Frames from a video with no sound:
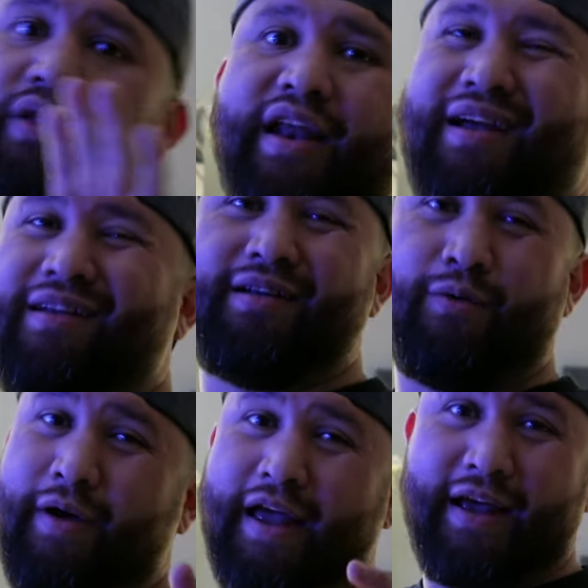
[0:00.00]
that I, in a
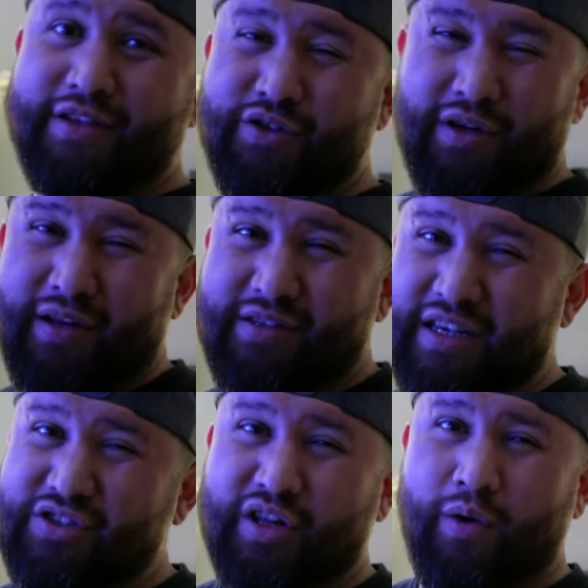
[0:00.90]
way, I guess you could
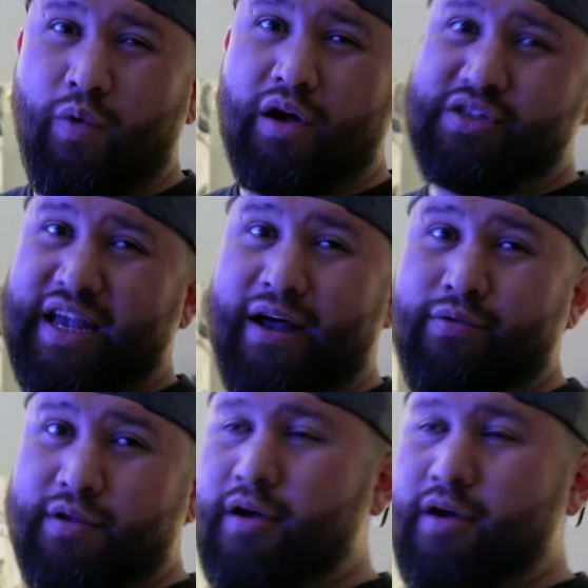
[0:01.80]
essentially wash out the